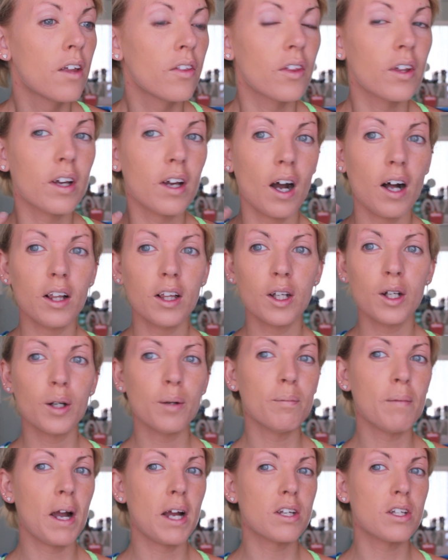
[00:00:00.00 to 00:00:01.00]
The
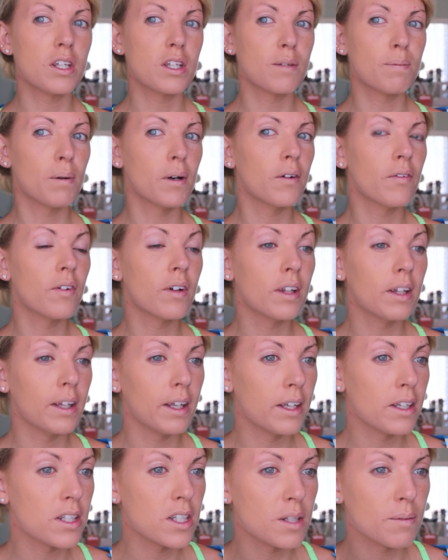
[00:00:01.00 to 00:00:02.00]
color matches
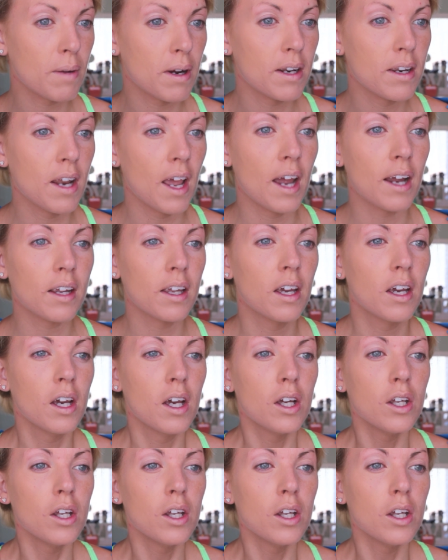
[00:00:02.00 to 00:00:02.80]
perfectly into my neck.